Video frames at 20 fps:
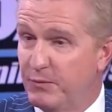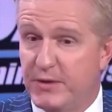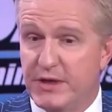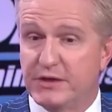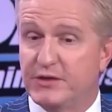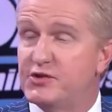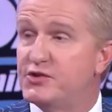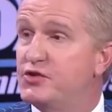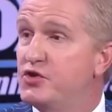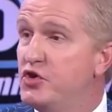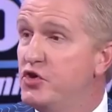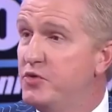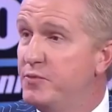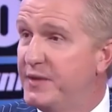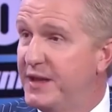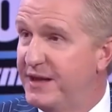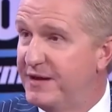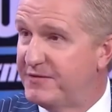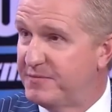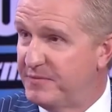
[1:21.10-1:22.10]
We assume
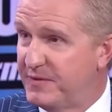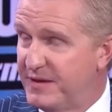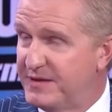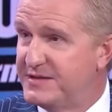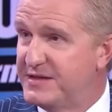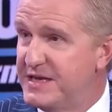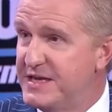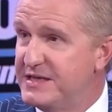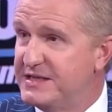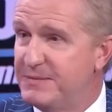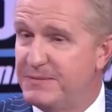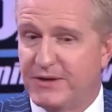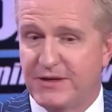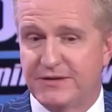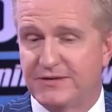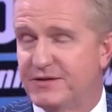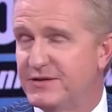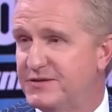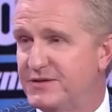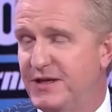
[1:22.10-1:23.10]
that it's this easy
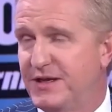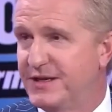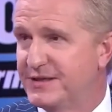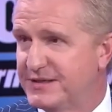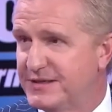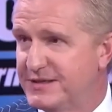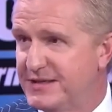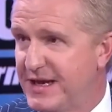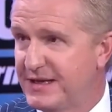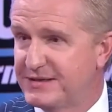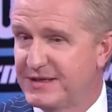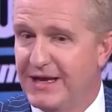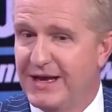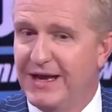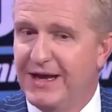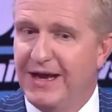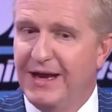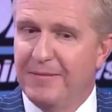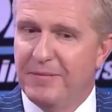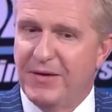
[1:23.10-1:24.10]
because they're sending us a text.
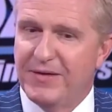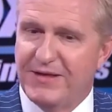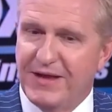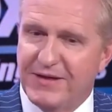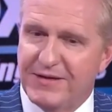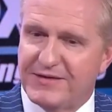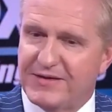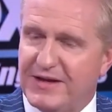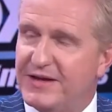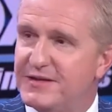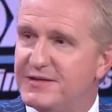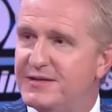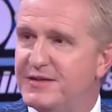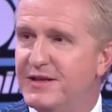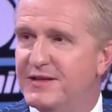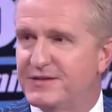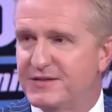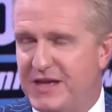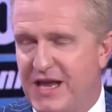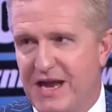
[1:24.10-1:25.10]
But the other side is the
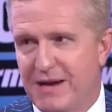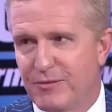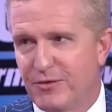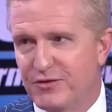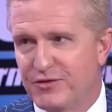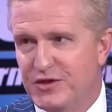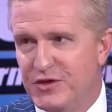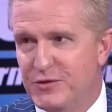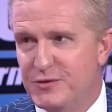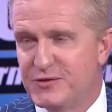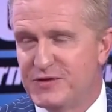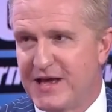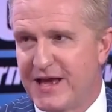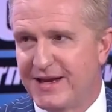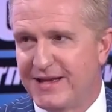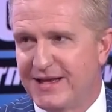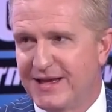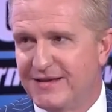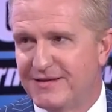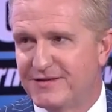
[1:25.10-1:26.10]
scammers use that
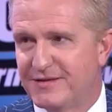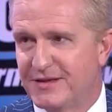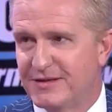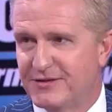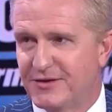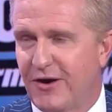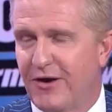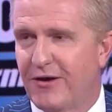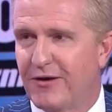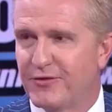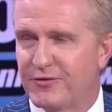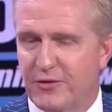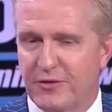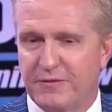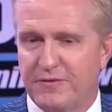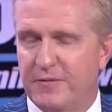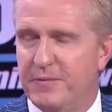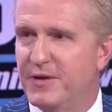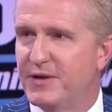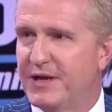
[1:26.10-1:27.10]
against us, our sort of
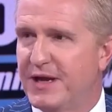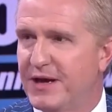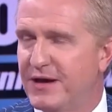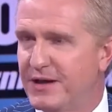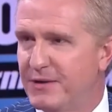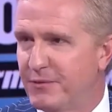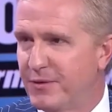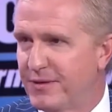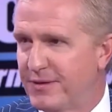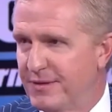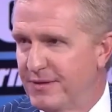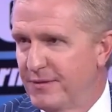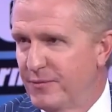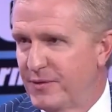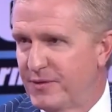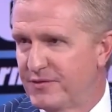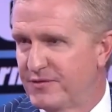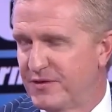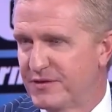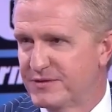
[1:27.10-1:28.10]
familiarity with
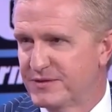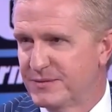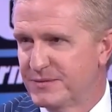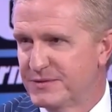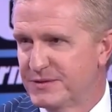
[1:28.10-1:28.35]
the systems.